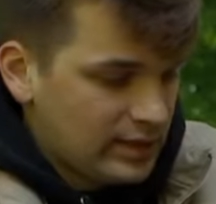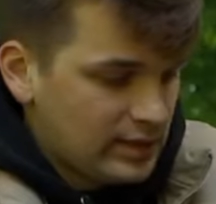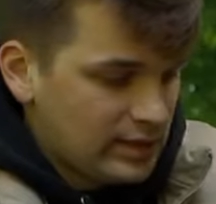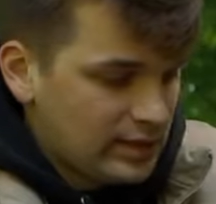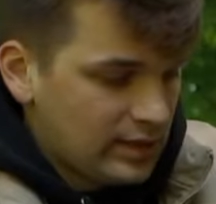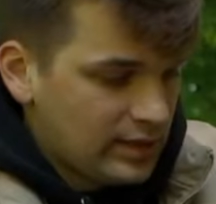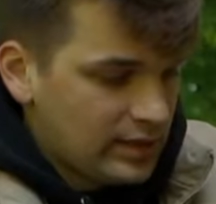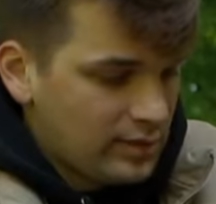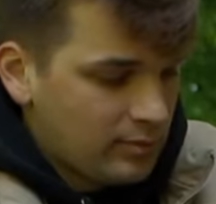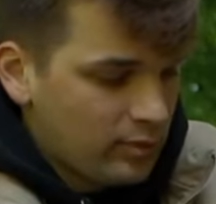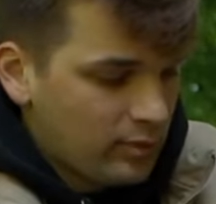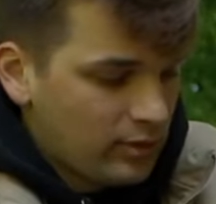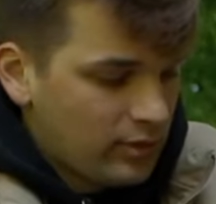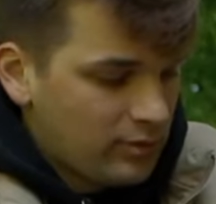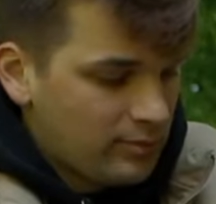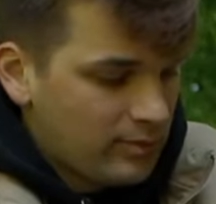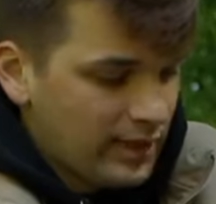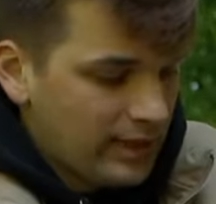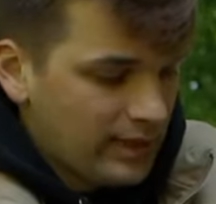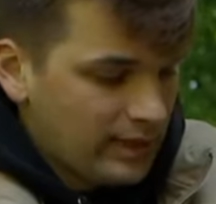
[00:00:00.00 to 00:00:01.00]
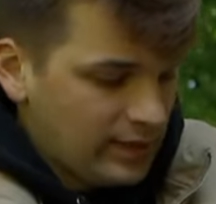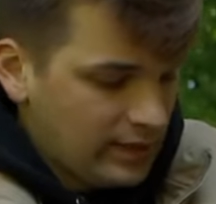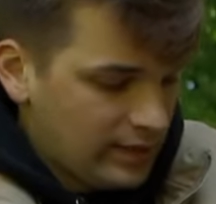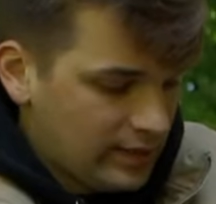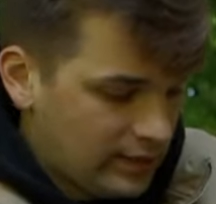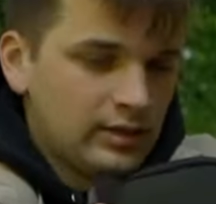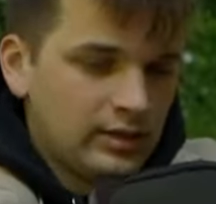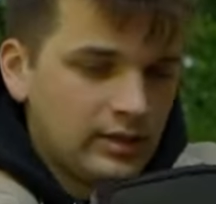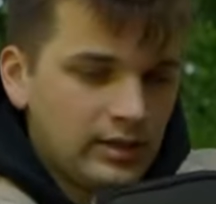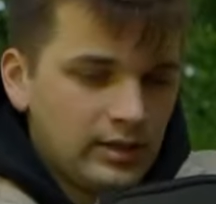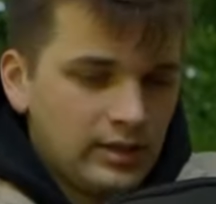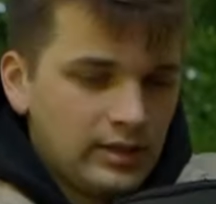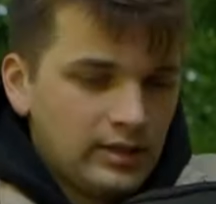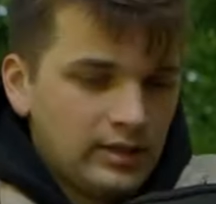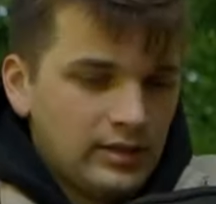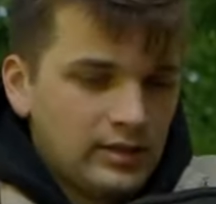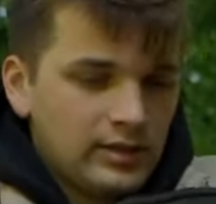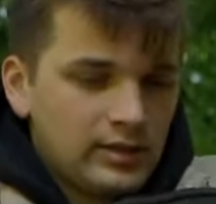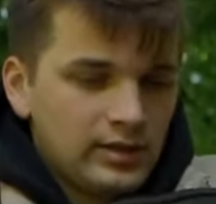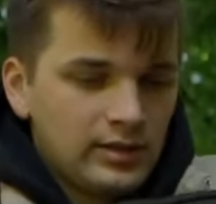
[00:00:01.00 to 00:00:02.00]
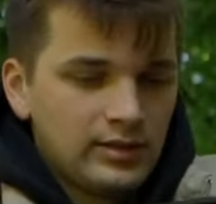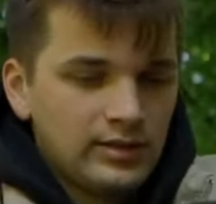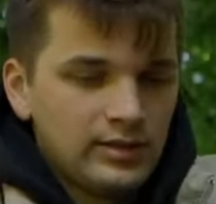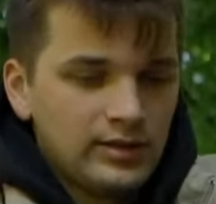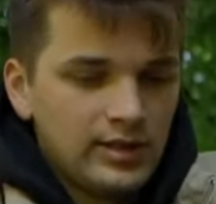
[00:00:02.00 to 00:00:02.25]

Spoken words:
the power bank, and in